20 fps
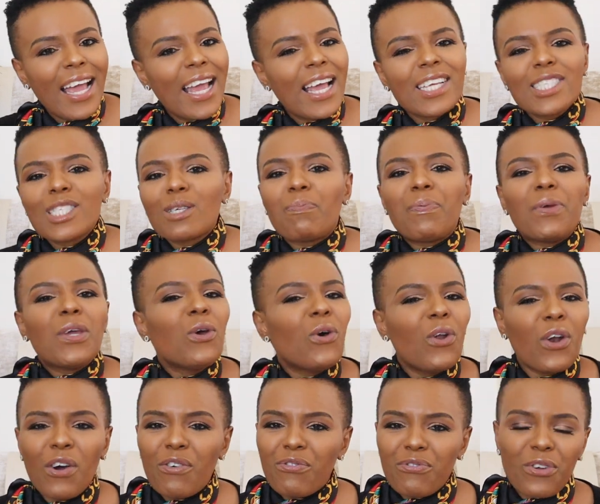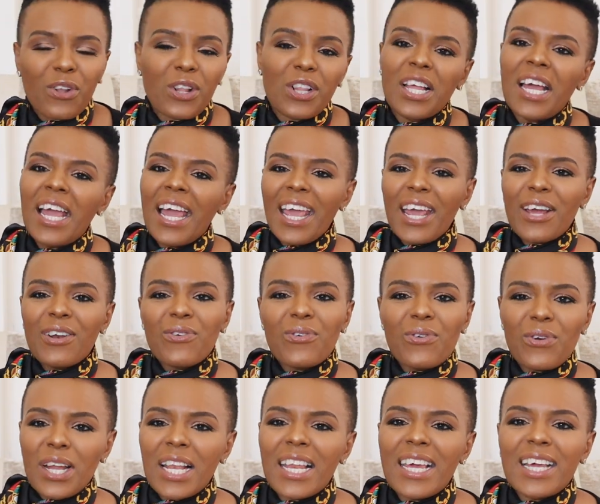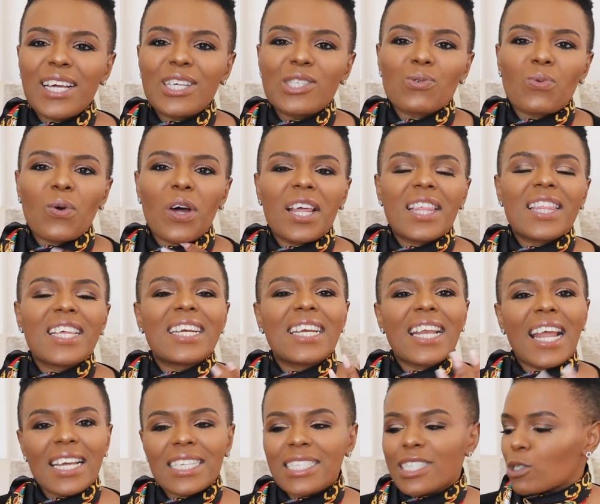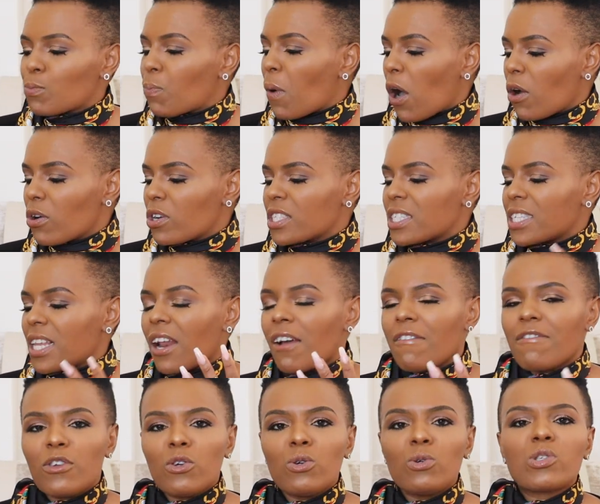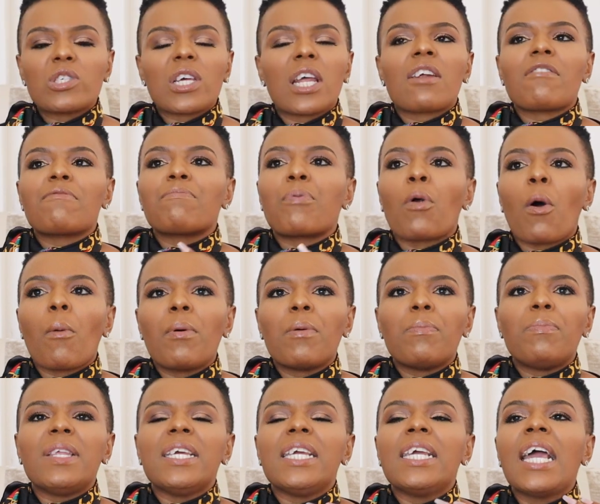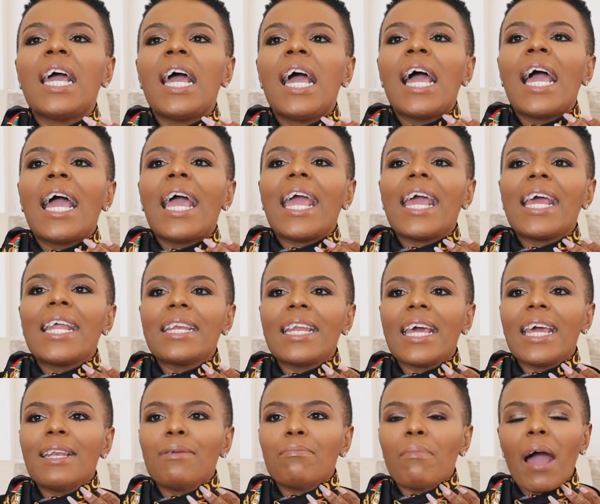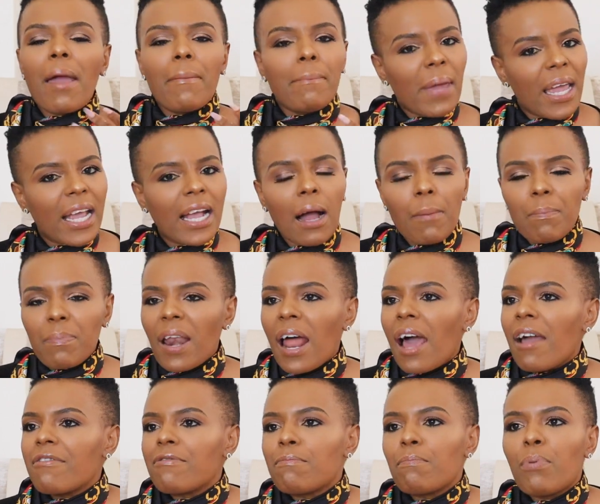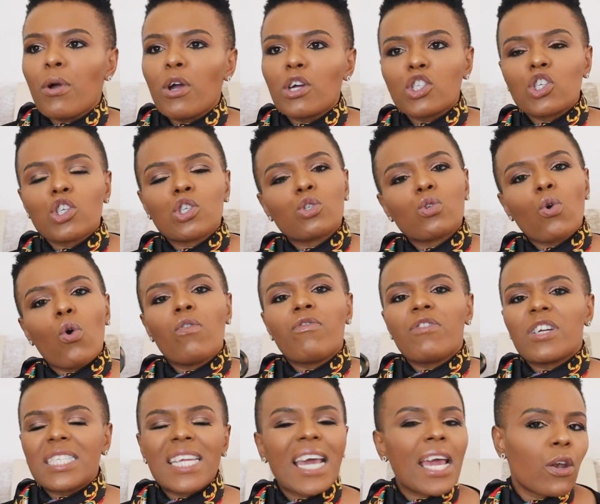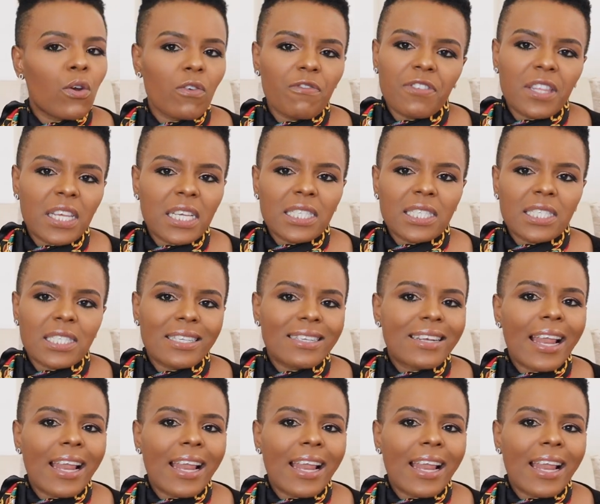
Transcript: It's beautiful. It really is one of the nicest powders that I've used, and I've probably in my makeup life purchased over 10 of these.